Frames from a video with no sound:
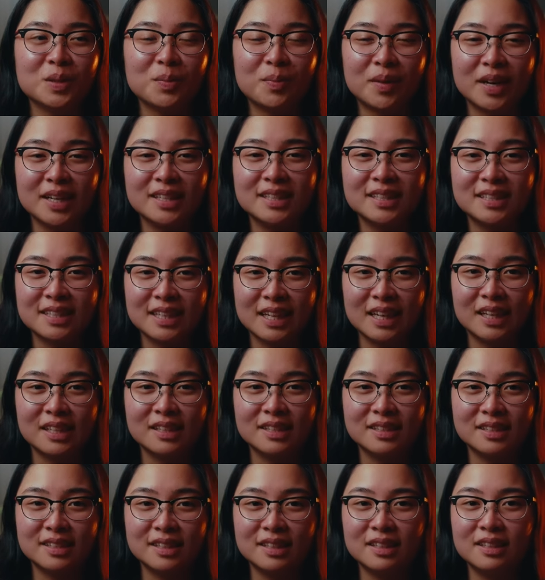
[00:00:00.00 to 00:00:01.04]
prices that I
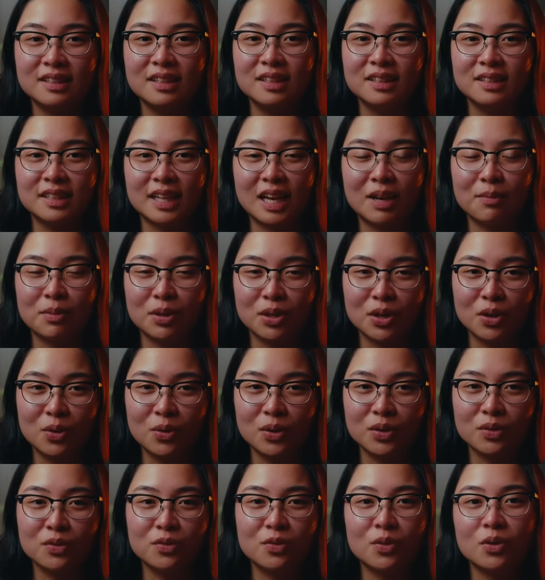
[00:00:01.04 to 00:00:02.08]
see this camera
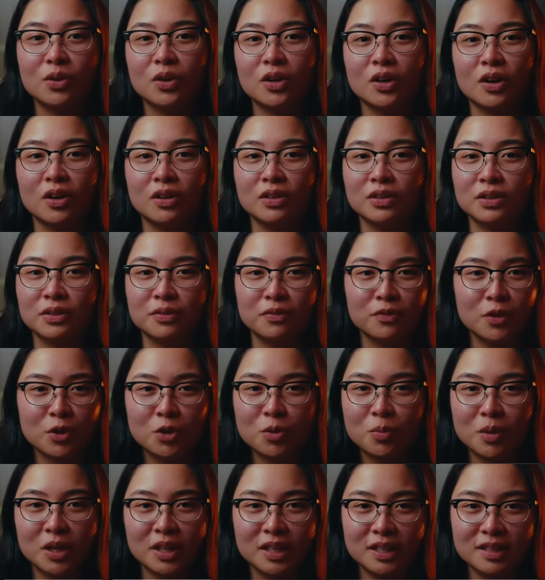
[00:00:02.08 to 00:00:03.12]
going for on the photo
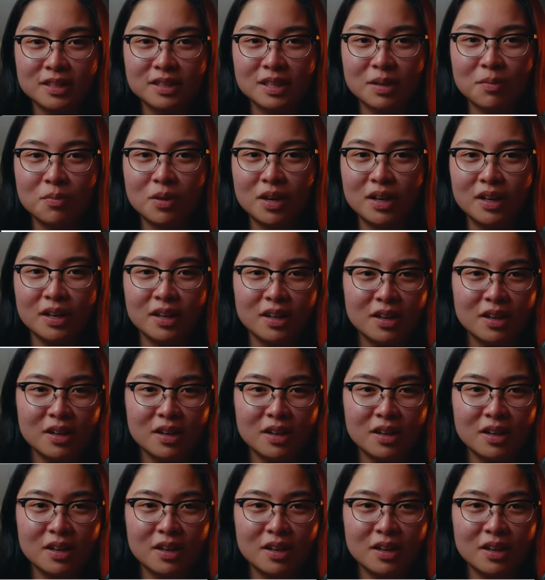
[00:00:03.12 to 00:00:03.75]
market subreddit